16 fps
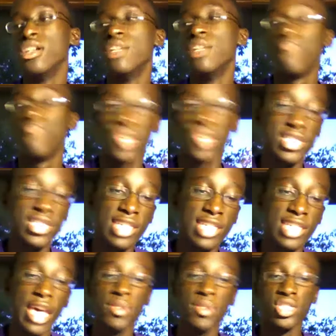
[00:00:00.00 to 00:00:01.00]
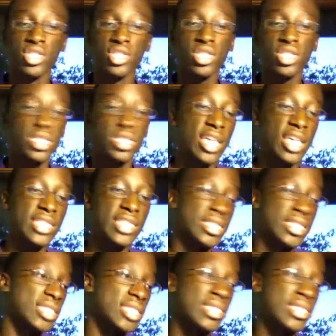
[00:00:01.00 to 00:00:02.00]
PC games, and just it's
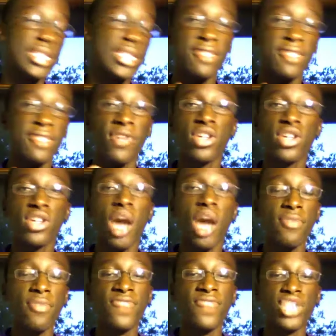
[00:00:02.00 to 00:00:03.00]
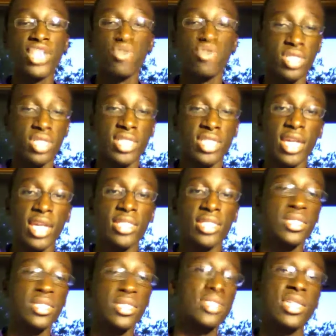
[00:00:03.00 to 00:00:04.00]
a very common feature these days. And
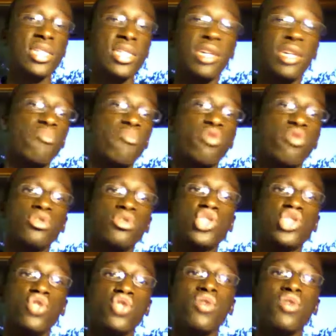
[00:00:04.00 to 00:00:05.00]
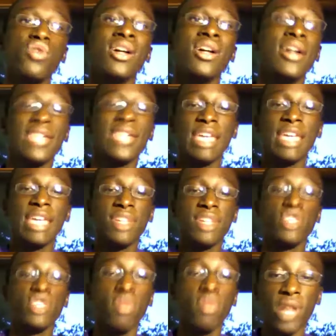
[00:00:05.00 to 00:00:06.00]
to see it in Portal 2, a game that
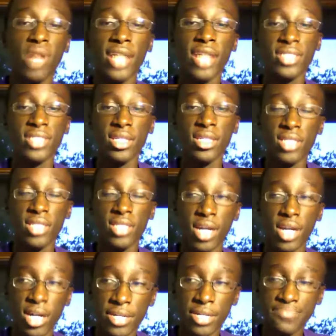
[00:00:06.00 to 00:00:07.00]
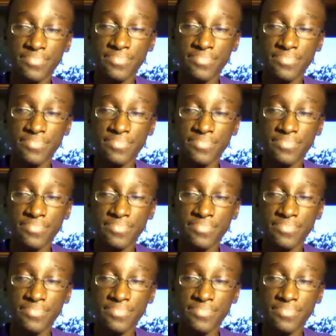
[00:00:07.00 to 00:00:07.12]
utilizes that